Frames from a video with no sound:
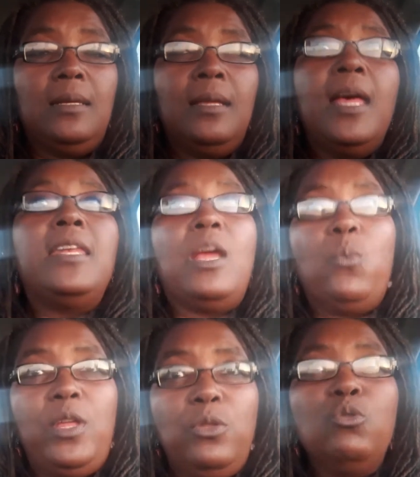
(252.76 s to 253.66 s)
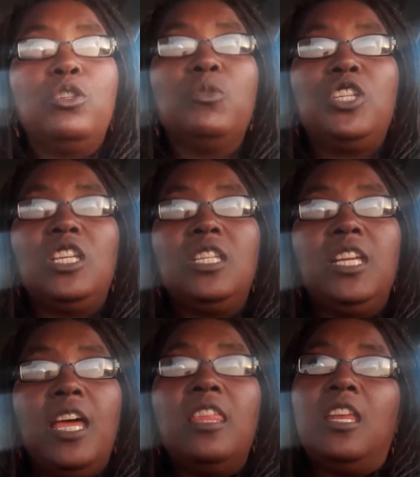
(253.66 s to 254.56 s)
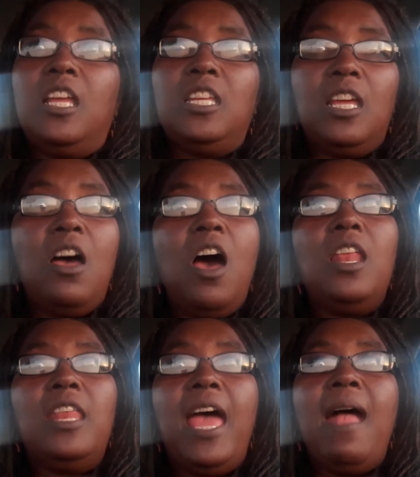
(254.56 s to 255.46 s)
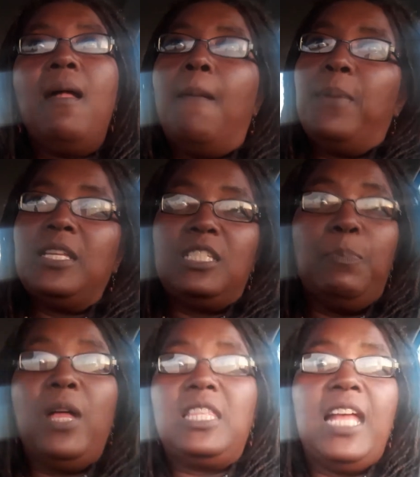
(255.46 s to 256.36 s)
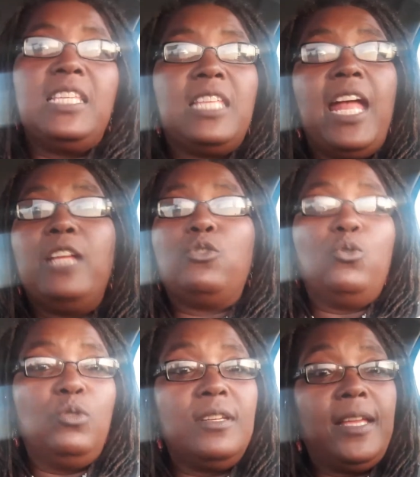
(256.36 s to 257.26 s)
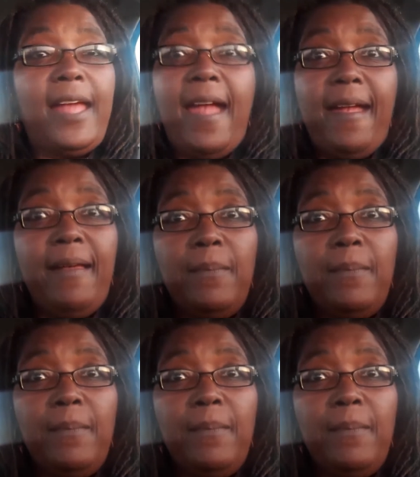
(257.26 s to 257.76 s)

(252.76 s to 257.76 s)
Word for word: They went through some shit together, they did all of that, but but they stayed true to the game